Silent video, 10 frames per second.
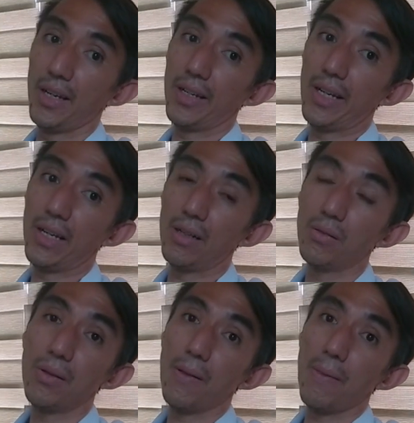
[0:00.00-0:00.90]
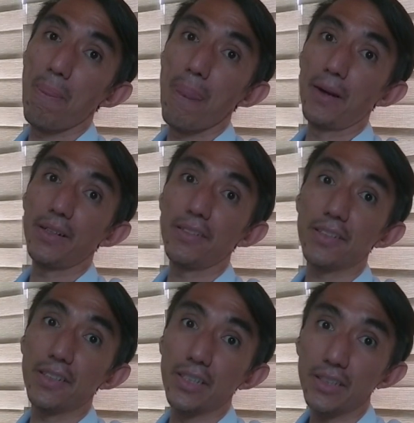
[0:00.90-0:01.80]
Now,
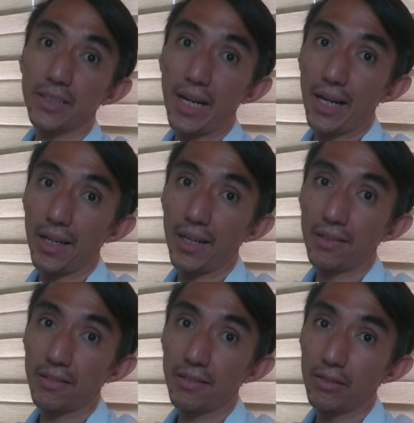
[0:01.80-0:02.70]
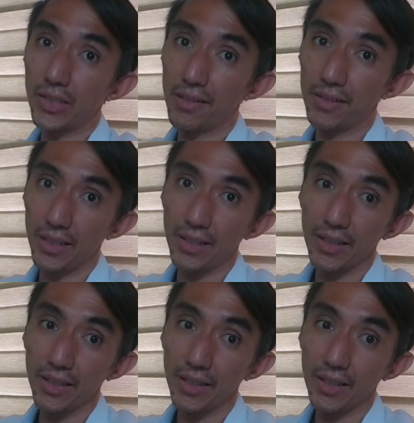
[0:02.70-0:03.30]
research has suggested